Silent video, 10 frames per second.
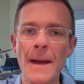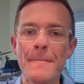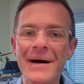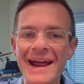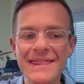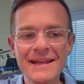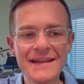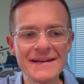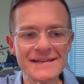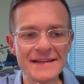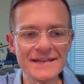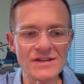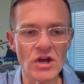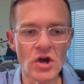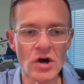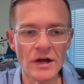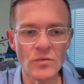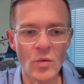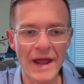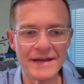But I think that it's at least a good
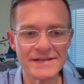way